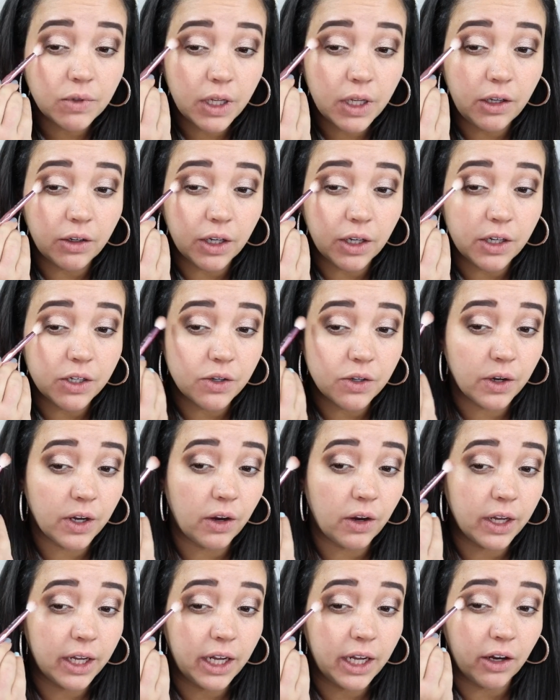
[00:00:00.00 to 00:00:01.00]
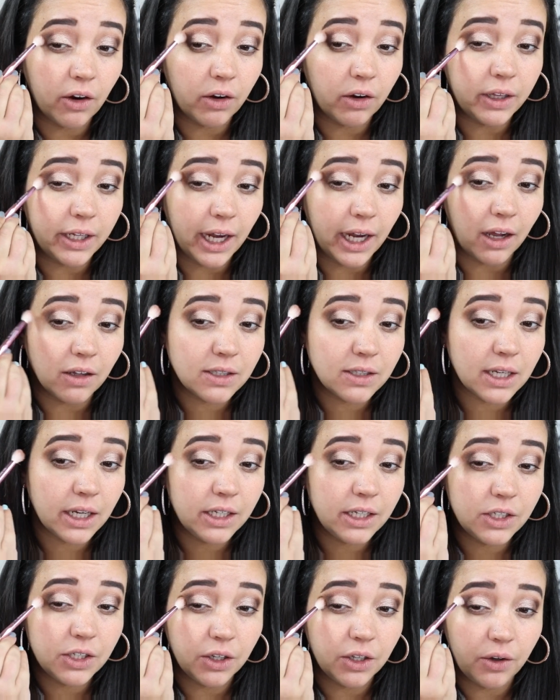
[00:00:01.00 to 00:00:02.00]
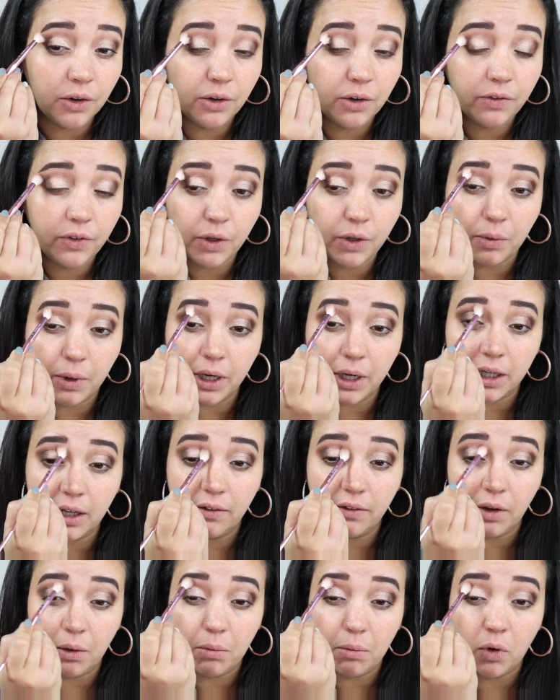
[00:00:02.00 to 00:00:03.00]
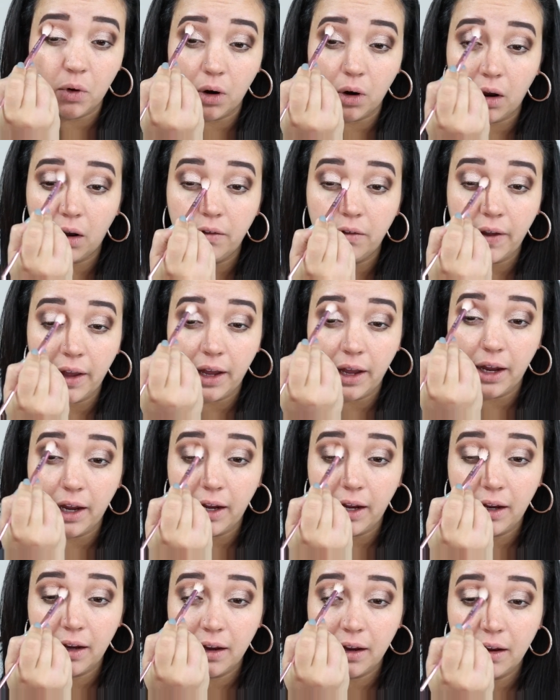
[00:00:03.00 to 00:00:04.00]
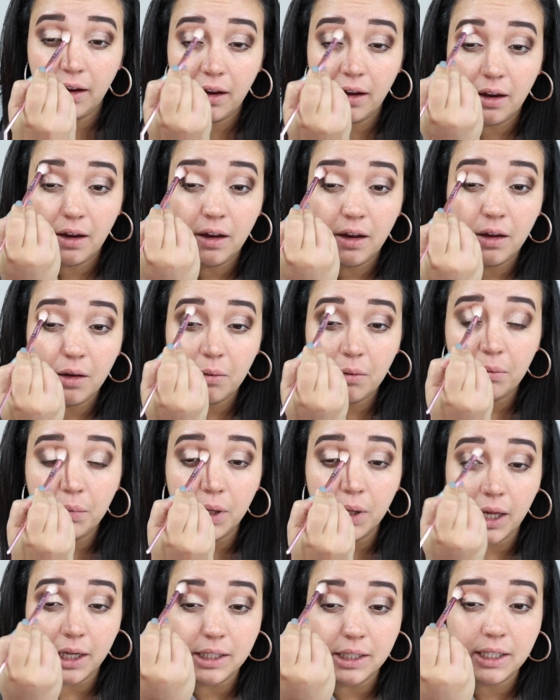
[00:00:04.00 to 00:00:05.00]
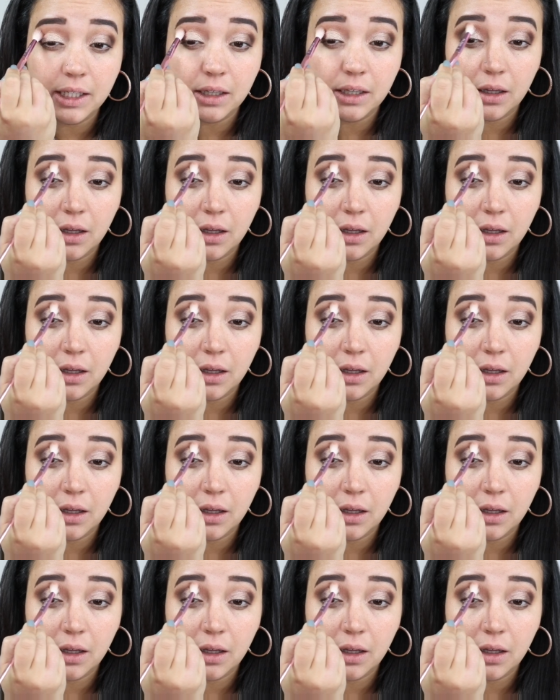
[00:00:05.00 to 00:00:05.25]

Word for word: And you can do it here on the outside too if you want to give it more of a blended